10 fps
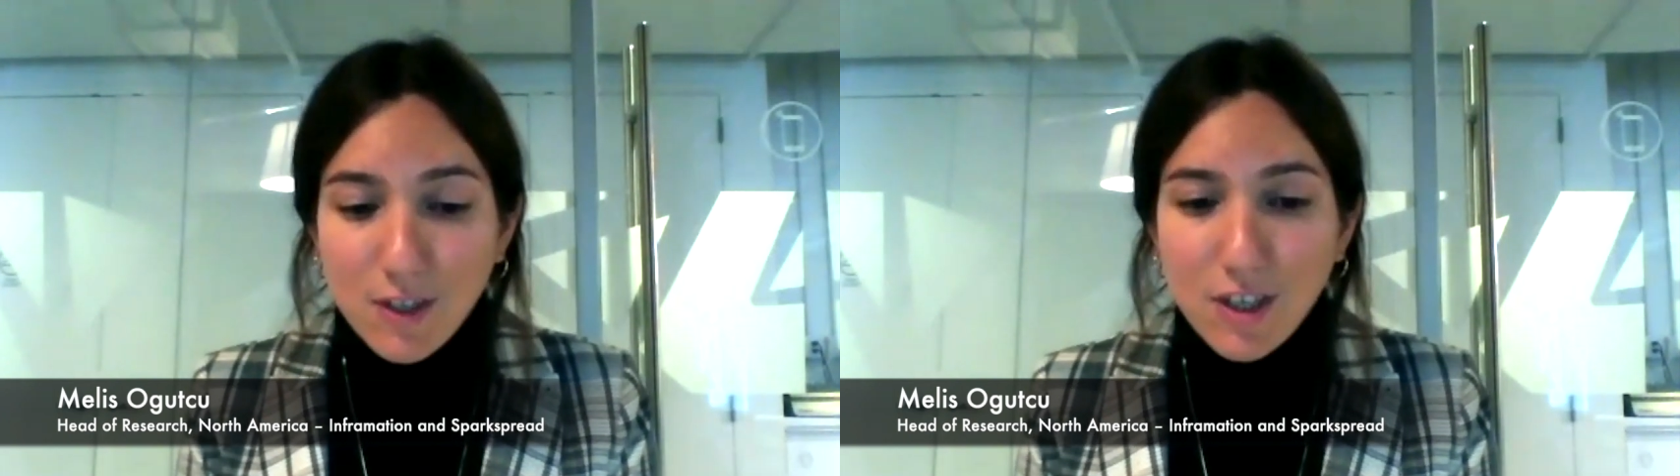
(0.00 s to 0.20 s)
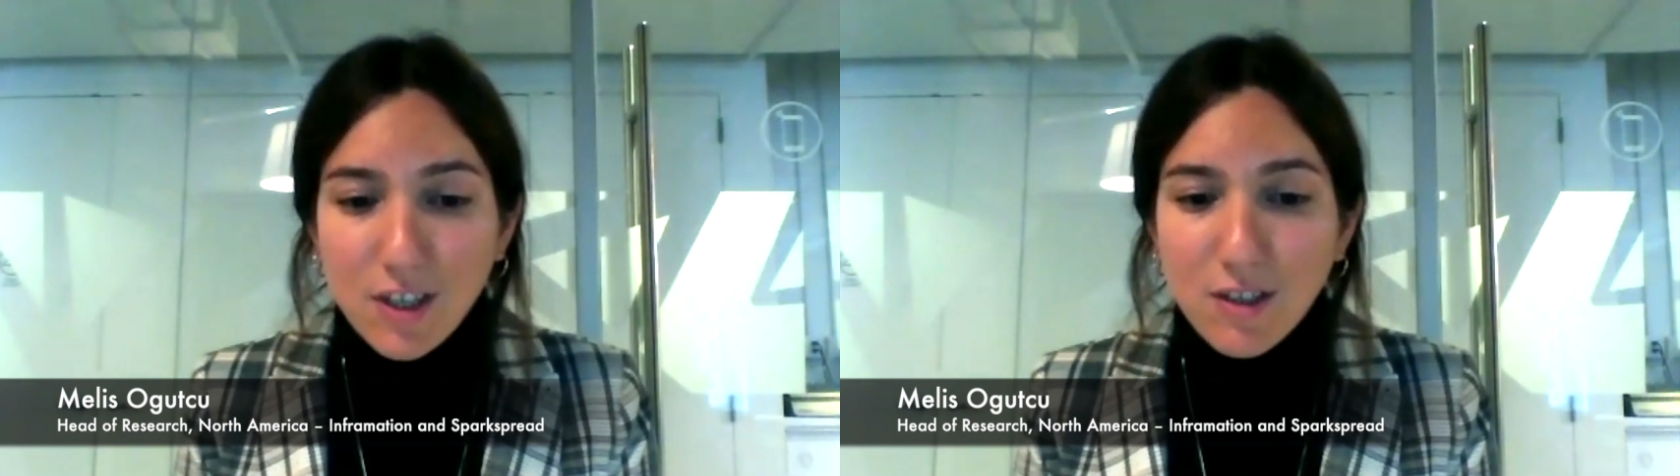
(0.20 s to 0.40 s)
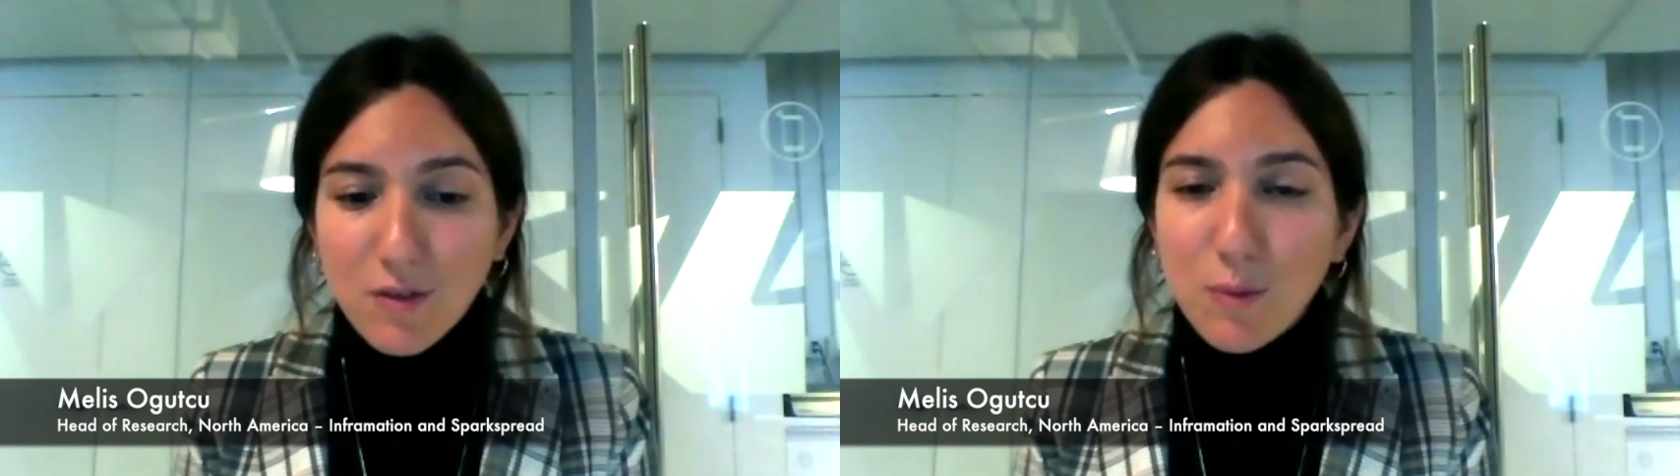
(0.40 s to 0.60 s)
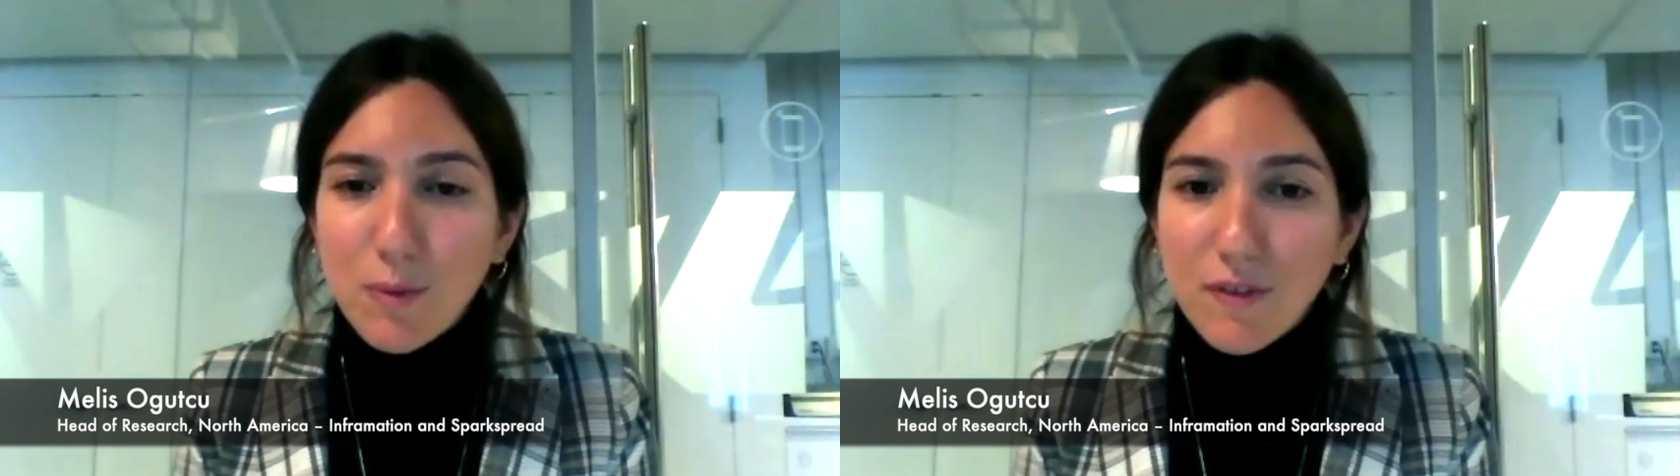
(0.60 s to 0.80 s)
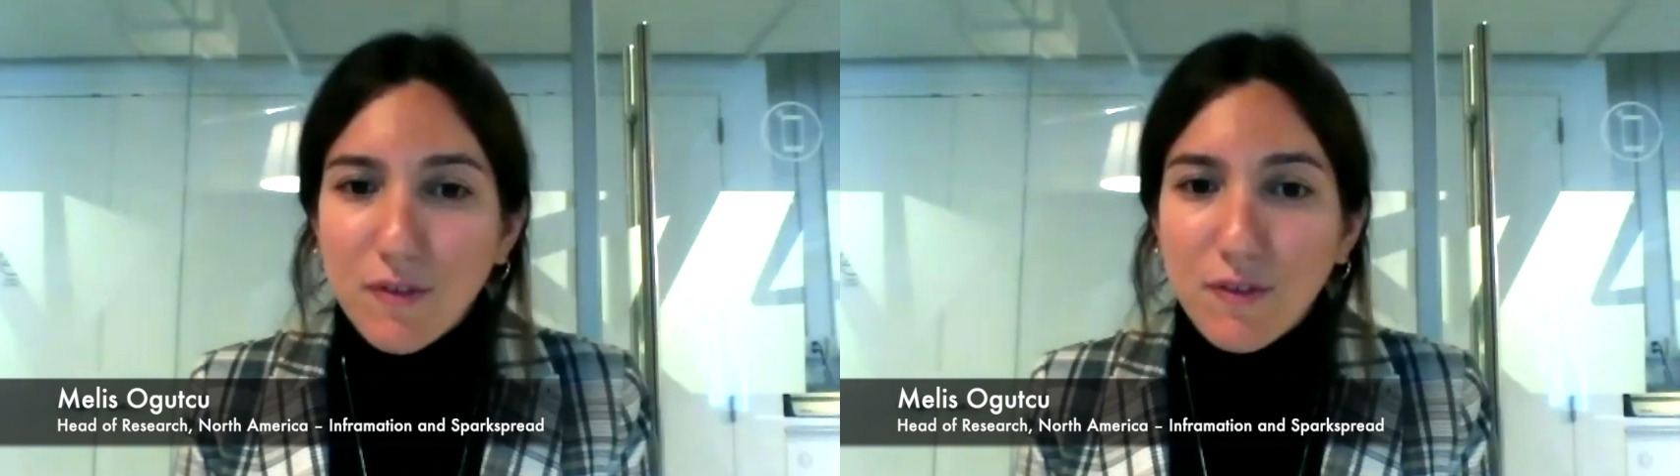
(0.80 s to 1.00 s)
good group
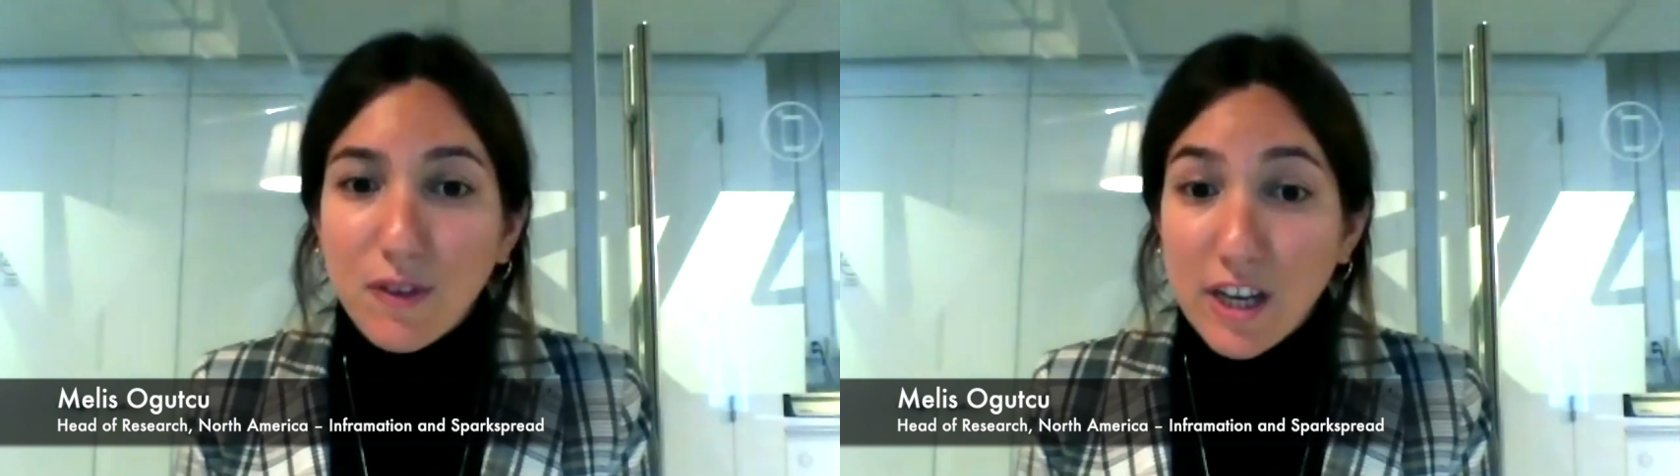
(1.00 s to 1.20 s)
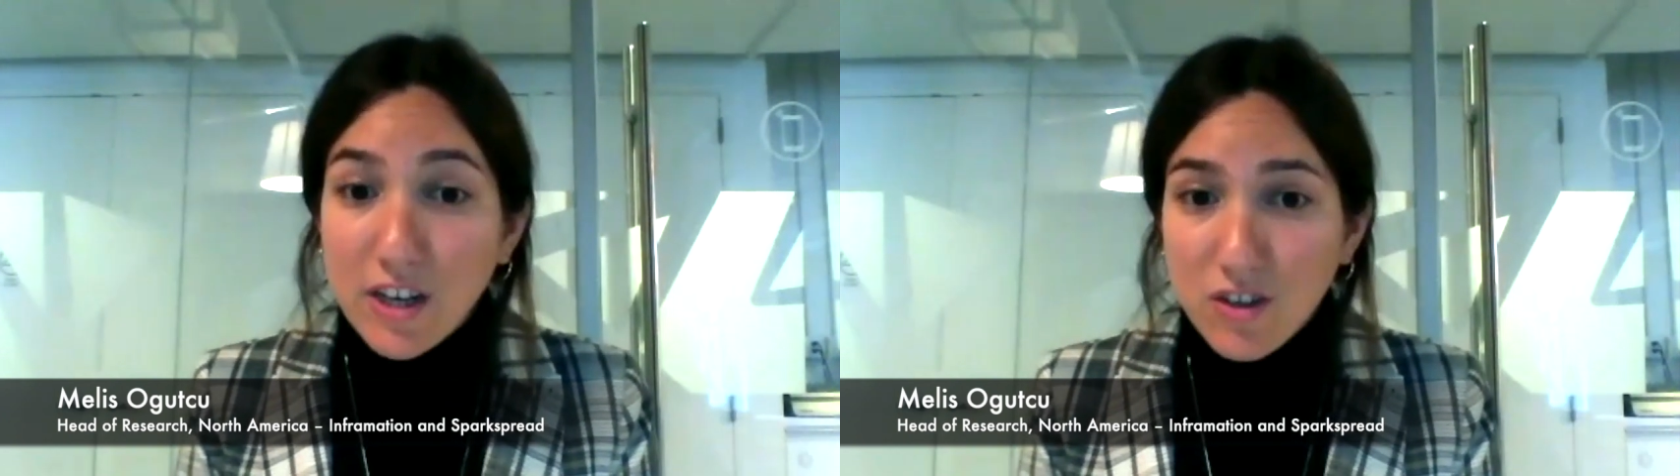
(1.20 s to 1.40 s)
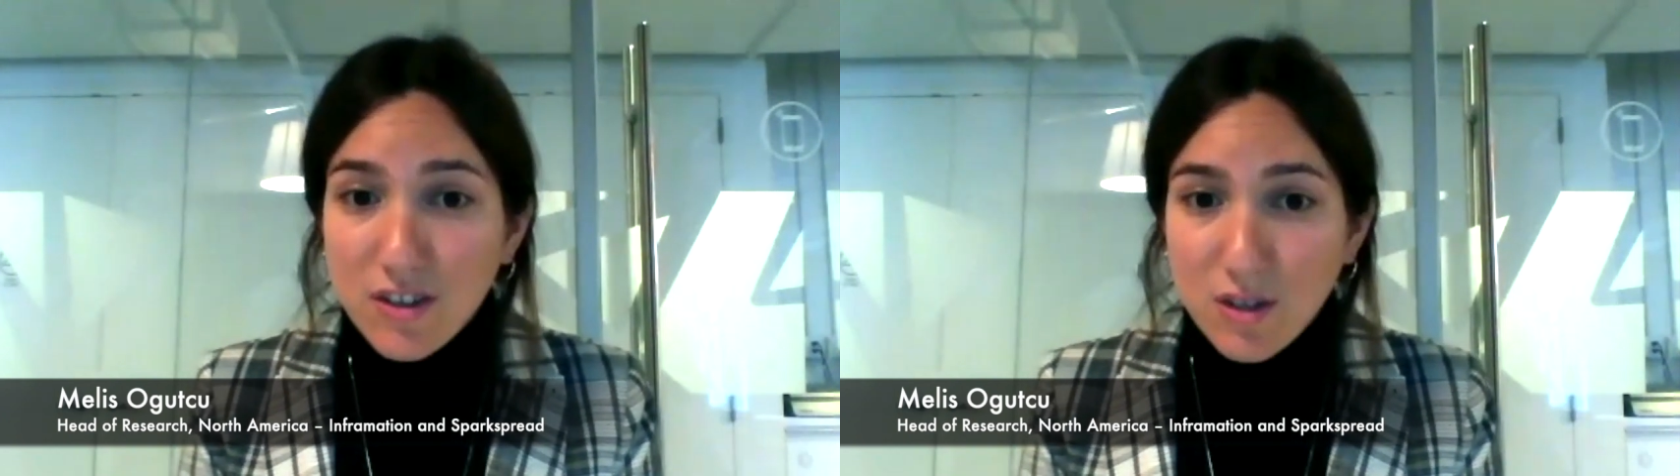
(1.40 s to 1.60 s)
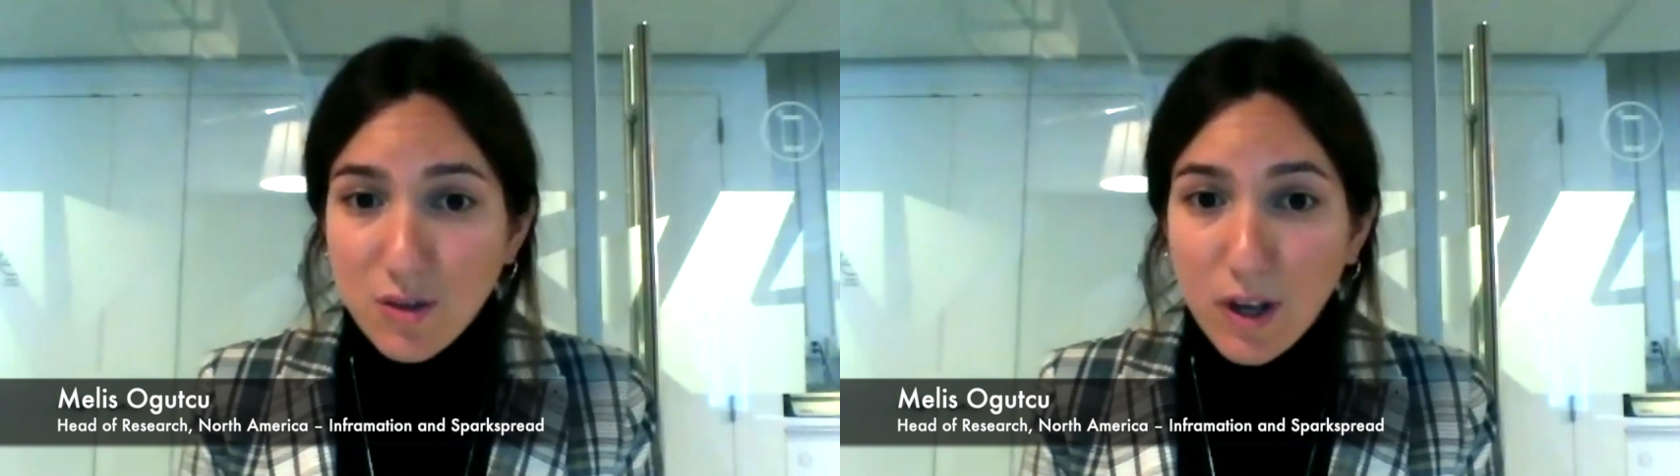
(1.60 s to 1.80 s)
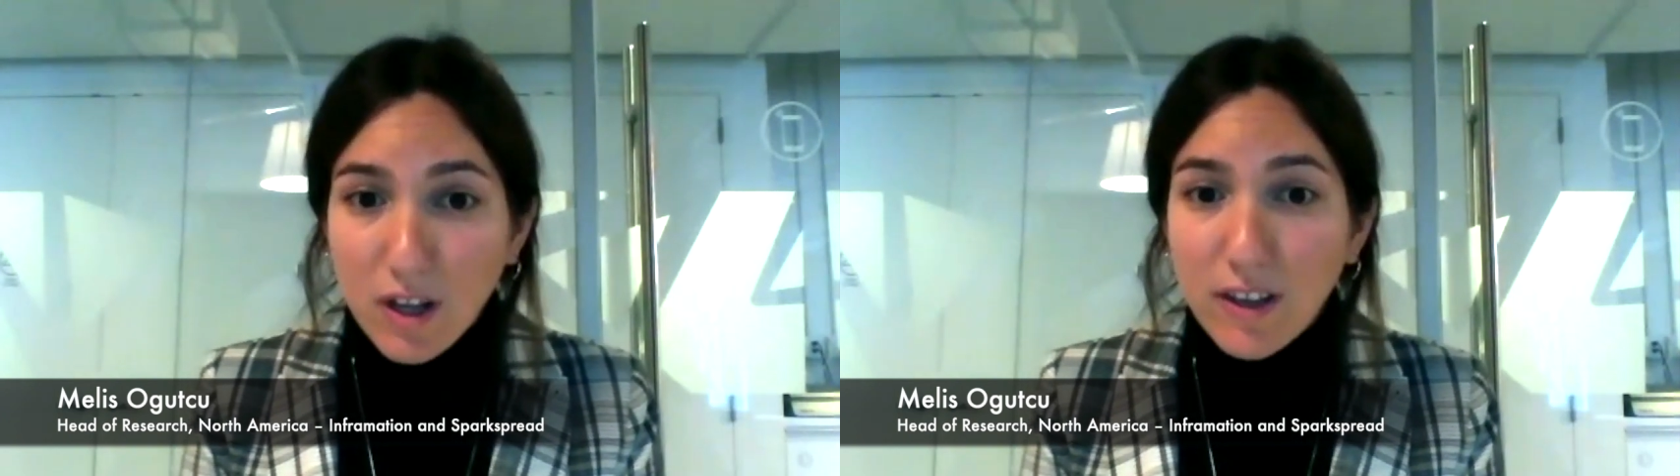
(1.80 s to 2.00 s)
of lenders as well,